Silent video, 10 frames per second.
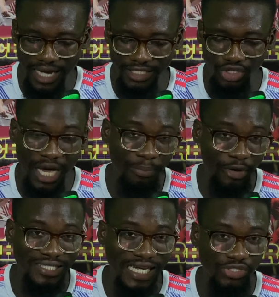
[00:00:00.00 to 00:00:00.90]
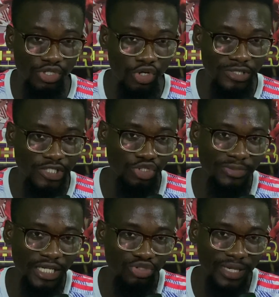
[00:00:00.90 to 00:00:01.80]
appoint Antonio Conte to
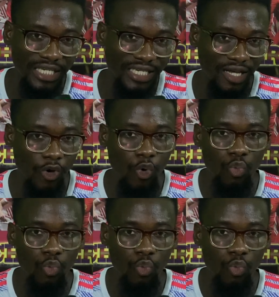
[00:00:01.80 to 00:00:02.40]
be a new manager.